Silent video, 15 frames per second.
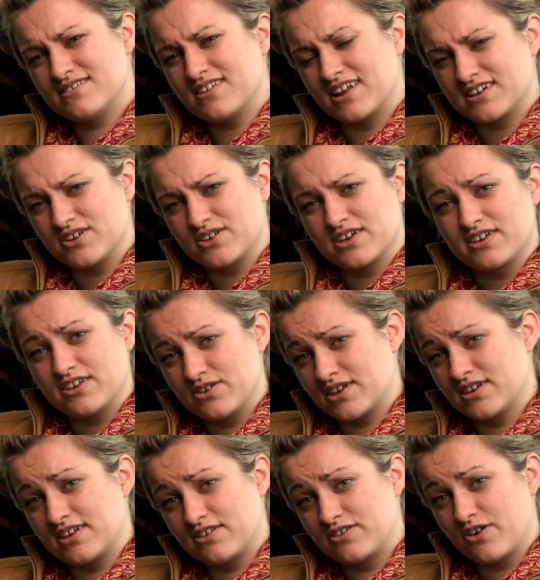Like you can you
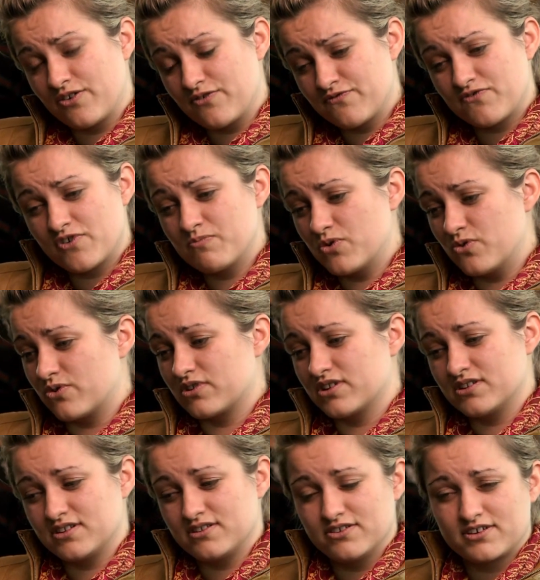can go from
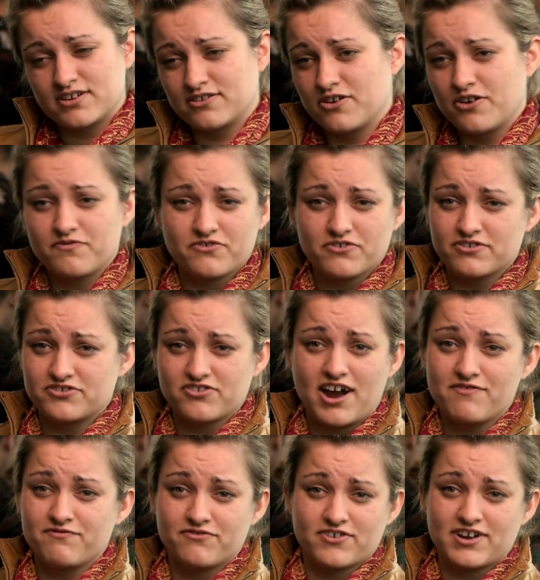Auckland and you can go for a
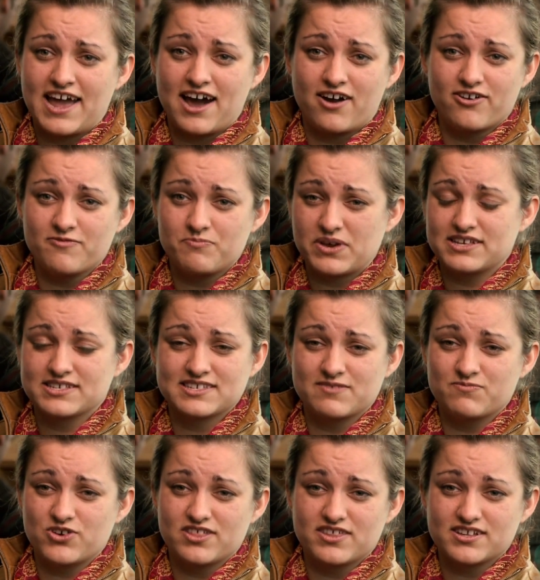drive for an hour and be
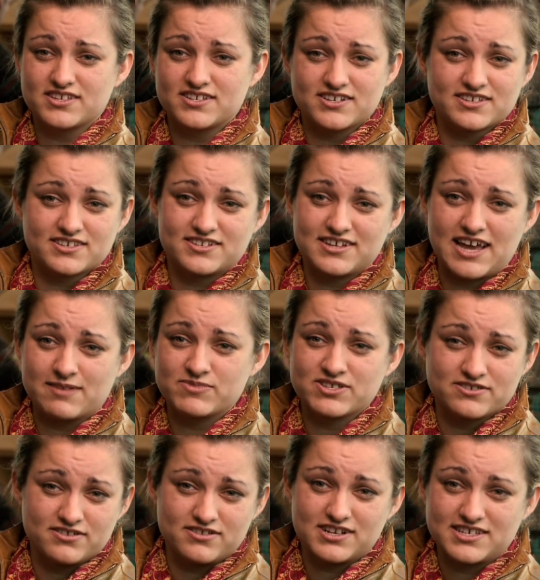somewhere that's just
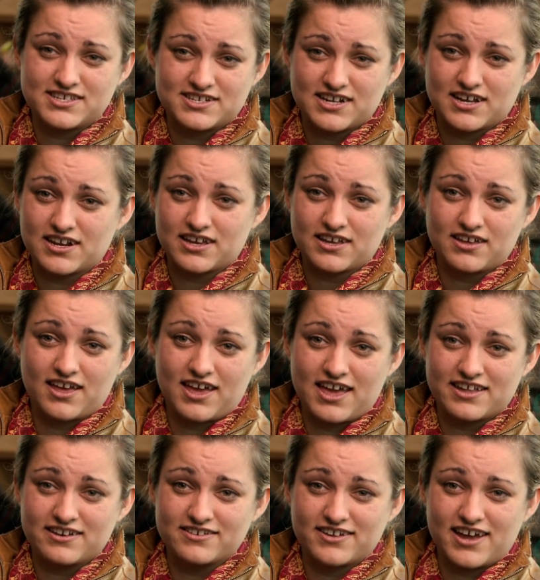absolutely stunning and